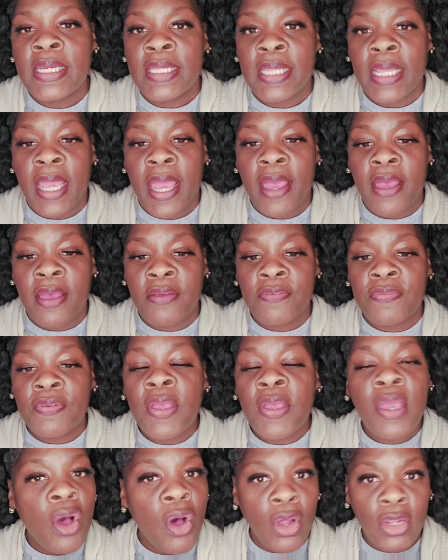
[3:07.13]
They have
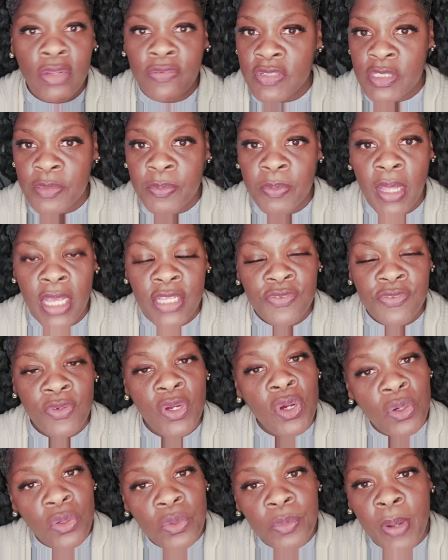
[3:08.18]
all of the supplies for
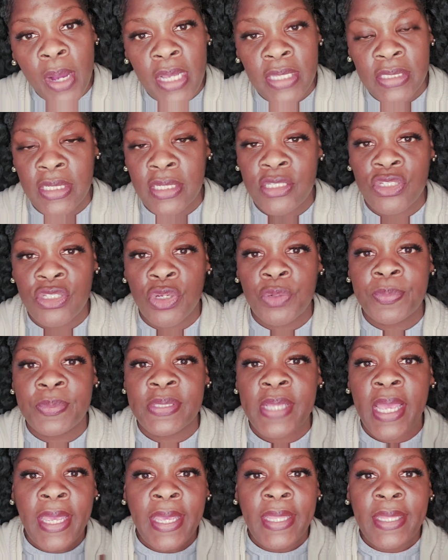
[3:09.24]
cold process soaps.